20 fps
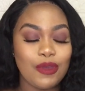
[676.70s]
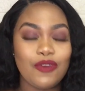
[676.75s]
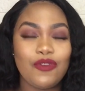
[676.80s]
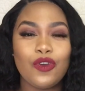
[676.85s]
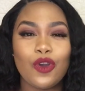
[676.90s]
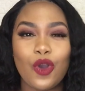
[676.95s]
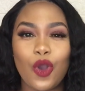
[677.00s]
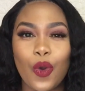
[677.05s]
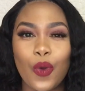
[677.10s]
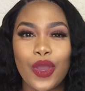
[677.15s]

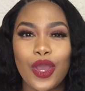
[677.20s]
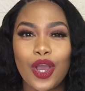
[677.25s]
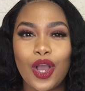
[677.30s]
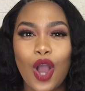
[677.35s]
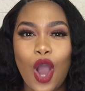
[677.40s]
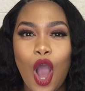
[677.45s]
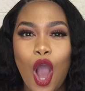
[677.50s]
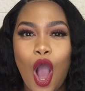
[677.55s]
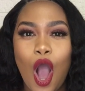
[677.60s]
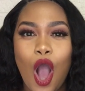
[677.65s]
If you're
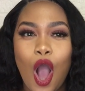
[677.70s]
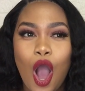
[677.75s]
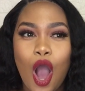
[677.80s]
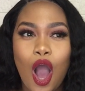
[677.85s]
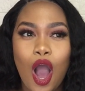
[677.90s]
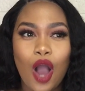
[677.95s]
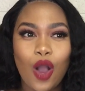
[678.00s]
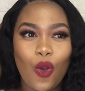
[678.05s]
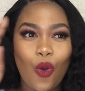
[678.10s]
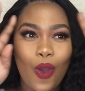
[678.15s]
going
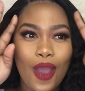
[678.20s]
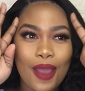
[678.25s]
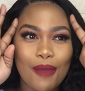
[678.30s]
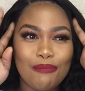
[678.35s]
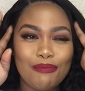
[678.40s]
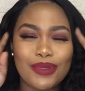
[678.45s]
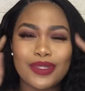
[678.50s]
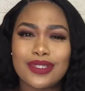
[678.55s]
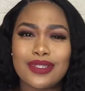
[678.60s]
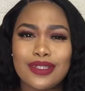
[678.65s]
go a
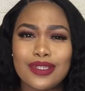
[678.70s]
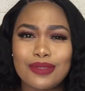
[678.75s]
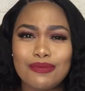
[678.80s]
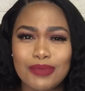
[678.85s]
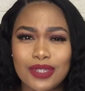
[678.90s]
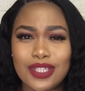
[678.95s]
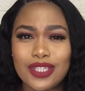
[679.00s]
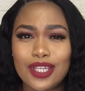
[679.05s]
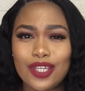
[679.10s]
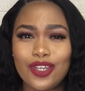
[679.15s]
business
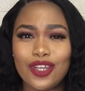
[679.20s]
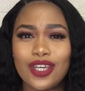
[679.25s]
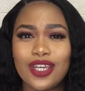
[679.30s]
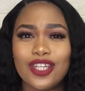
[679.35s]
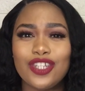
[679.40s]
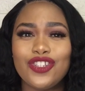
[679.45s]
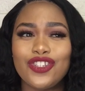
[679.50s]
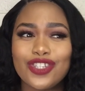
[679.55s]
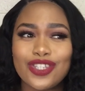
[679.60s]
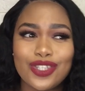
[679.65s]
meeting, you
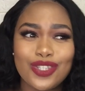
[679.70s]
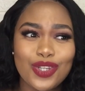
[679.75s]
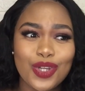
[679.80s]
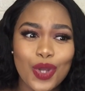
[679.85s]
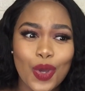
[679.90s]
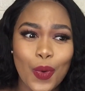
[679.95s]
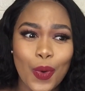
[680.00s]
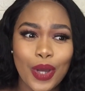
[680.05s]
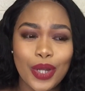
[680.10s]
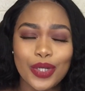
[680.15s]
can just, you
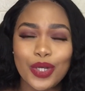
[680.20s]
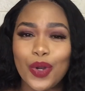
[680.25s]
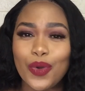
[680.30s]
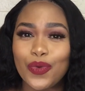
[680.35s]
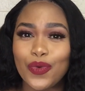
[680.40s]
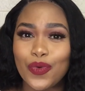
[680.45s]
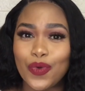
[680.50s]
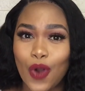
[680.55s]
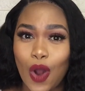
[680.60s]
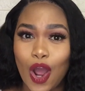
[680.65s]
know what,
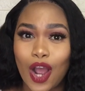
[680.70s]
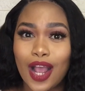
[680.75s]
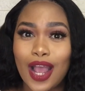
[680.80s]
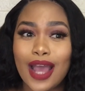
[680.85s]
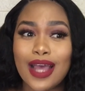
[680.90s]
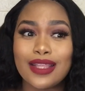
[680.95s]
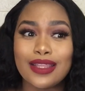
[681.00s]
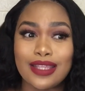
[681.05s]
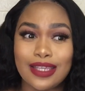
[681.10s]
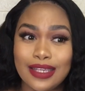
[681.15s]
rock
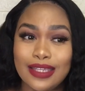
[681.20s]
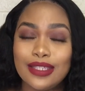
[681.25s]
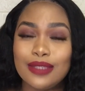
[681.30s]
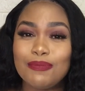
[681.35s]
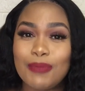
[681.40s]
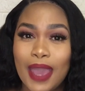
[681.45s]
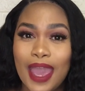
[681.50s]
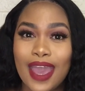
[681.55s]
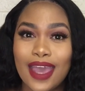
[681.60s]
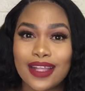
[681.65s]

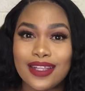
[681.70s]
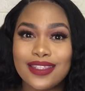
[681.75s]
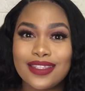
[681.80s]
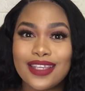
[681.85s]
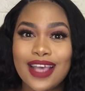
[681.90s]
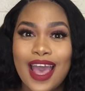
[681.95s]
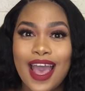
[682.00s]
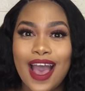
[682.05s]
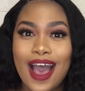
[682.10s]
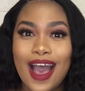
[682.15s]
these
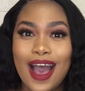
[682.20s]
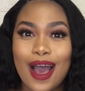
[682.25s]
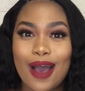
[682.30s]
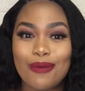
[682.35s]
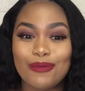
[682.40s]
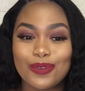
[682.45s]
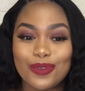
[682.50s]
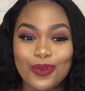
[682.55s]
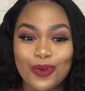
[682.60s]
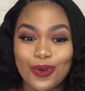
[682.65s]
pants.
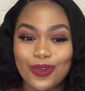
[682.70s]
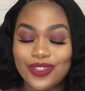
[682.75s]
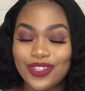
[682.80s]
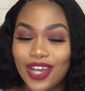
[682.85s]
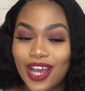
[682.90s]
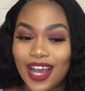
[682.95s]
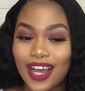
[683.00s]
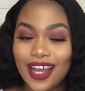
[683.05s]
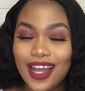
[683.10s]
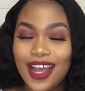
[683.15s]
So
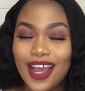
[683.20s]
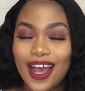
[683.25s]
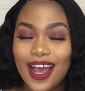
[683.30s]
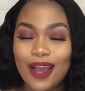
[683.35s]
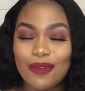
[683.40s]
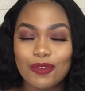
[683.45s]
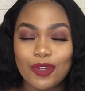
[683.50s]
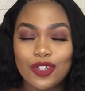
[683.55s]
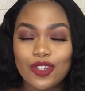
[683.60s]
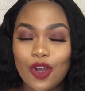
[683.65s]
yeah,
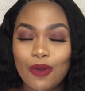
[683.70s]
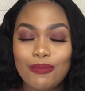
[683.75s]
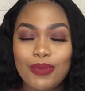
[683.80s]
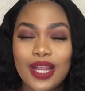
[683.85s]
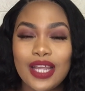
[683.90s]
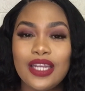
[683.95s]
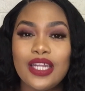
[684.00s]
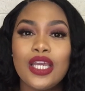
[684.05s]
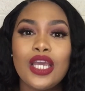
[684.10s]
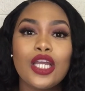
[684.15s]
I'm not
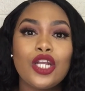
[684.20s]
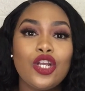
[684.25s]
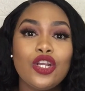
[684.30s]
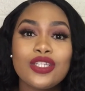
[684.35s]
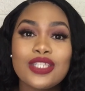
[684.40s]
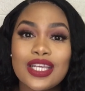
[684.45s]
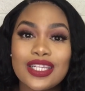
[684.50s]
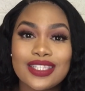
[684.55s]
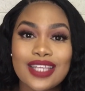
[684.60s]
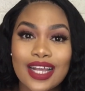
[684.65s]
complaining. It
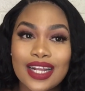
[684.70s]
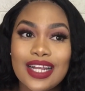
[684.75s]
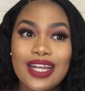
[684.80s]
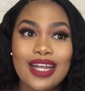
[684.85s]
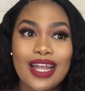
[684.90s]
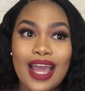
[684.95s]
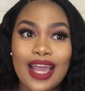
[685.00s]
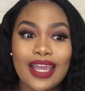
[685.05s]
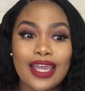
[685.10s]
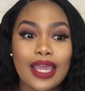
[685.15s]
looks
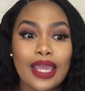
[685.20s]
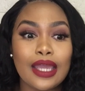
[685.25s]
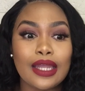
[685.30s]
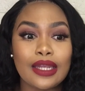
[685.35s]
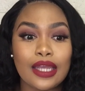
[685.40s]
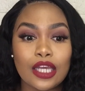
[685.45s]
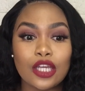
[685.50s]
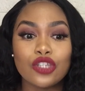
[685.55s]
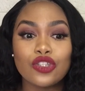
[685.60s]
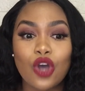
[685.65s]
exactly like
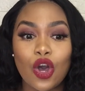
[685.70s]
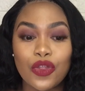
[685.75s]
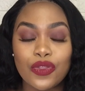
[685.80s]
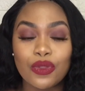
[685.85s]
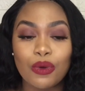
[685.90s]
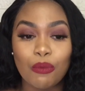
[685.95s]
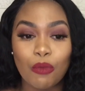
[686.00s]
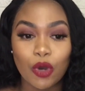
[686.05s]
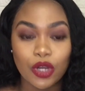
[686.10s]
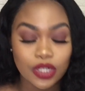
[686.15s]
it is
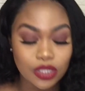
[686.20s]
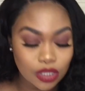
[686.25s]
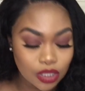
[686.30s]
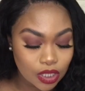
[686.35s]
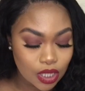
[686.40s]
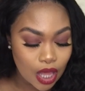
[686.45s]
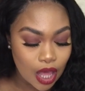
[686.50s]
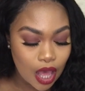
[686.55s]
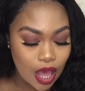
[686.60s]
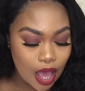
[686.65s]
on the model,